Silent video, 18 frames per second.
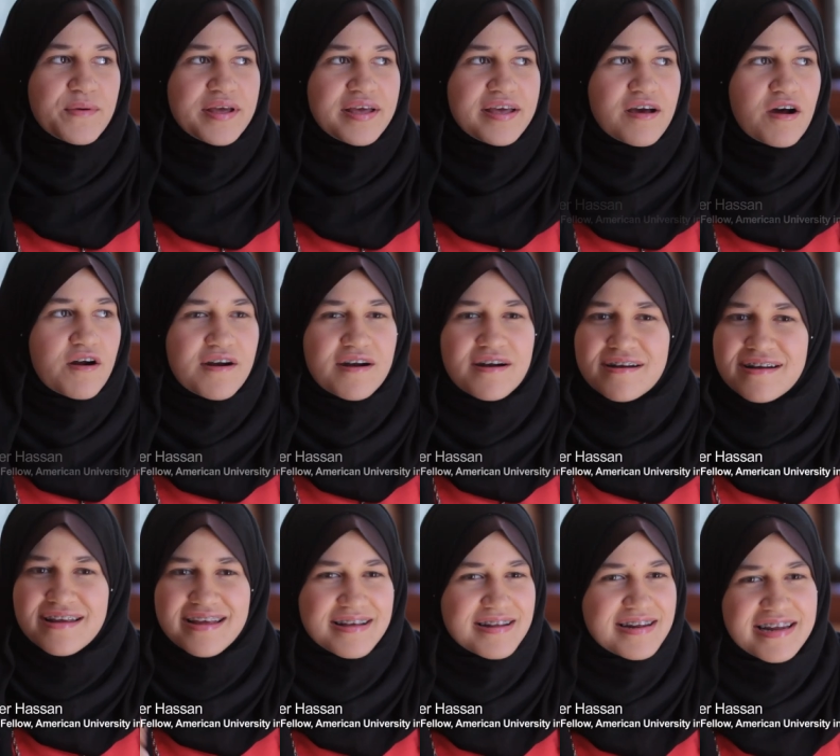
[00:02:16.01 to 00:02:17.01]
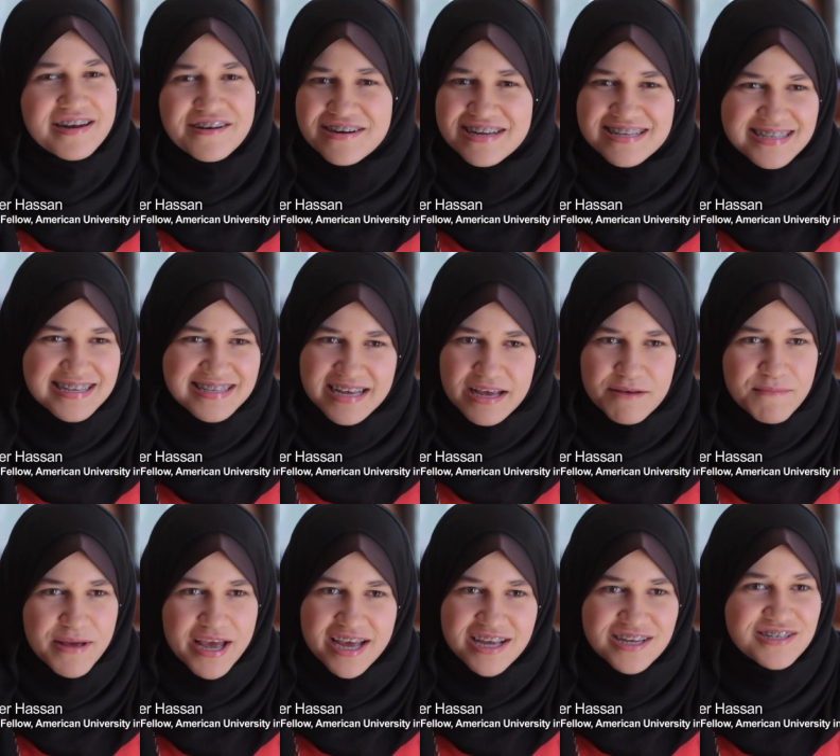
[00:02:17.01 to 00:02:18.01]
We are nearly the
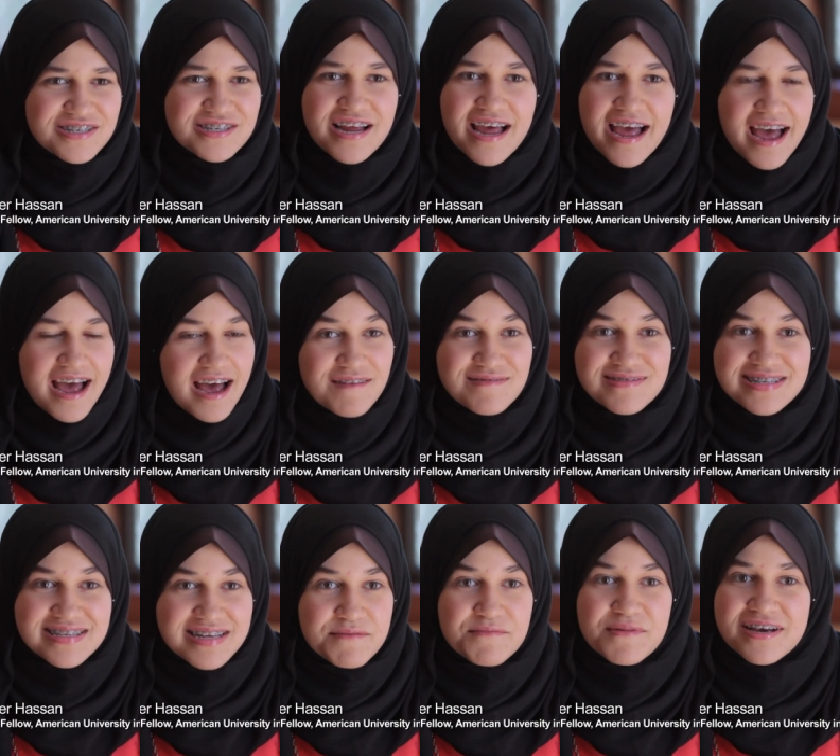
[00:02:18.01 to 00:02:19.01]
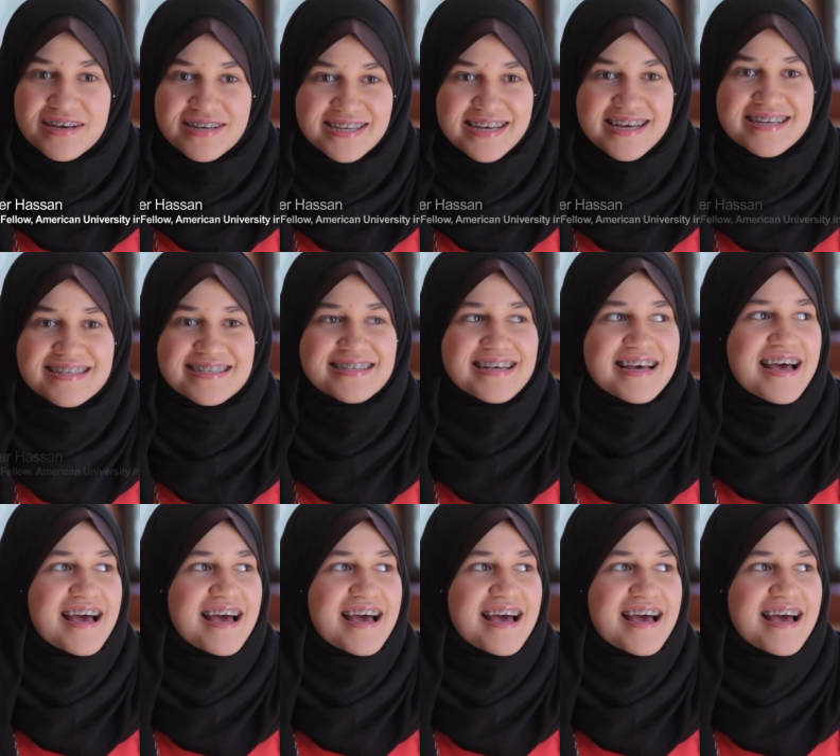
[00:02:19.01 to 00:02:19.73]
same age, have the same ideas,